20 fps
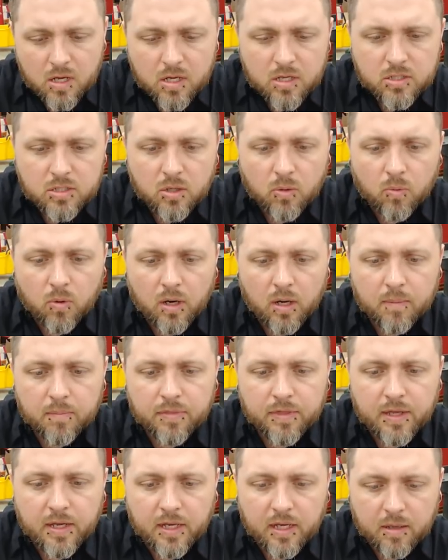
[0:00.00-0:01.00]
so what I'm
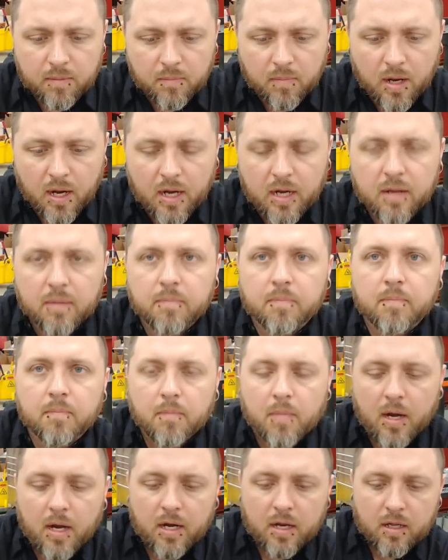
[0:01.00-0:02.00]
thinking might have
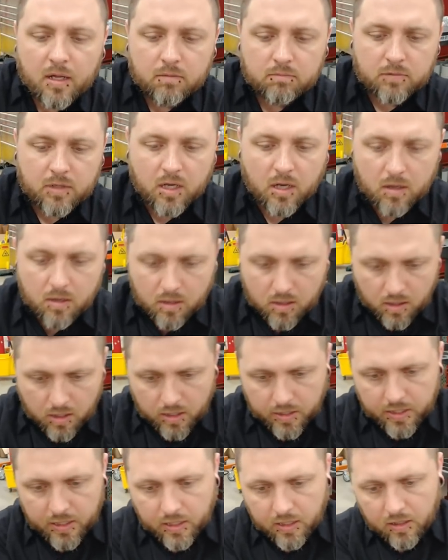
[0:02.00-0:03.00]
might have gone
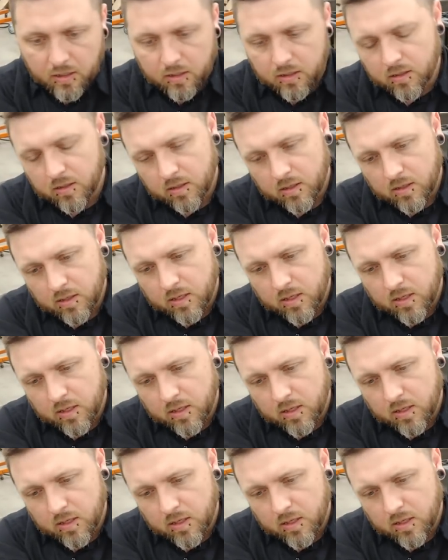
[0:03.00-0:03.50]
on here